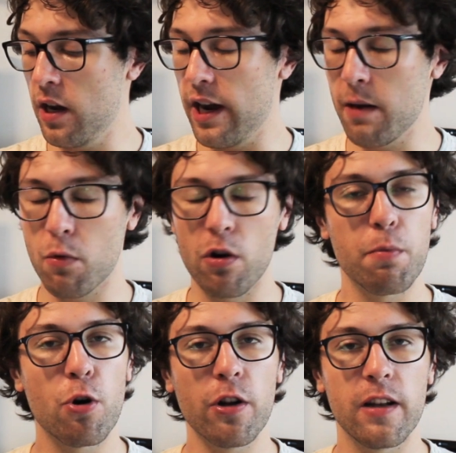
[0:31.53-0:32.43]
And more
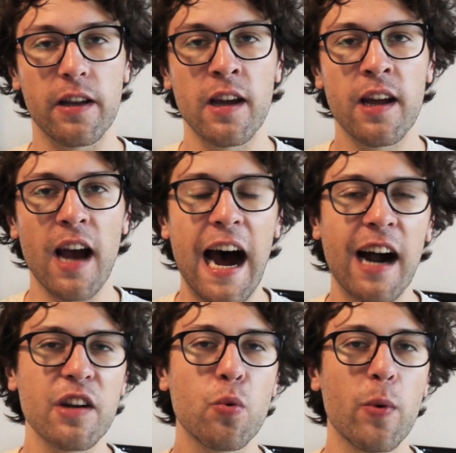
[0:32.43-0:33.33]
importantly,
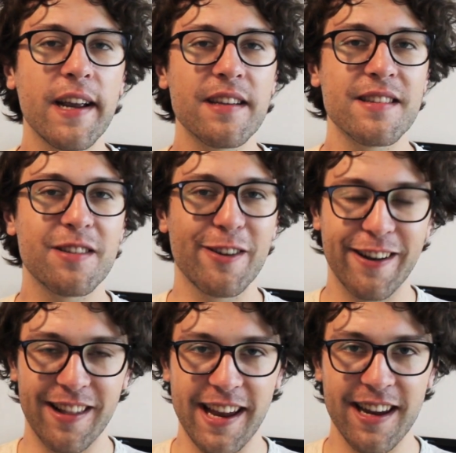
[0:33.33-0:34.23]
are there ways to
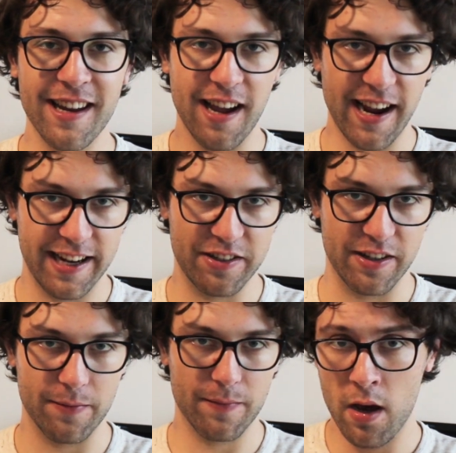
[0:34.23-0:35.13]
delay
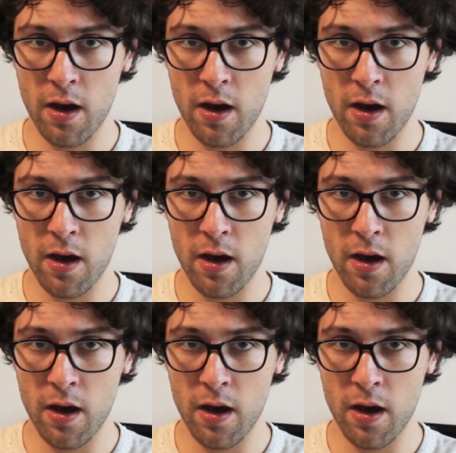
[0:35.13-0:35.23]
aging?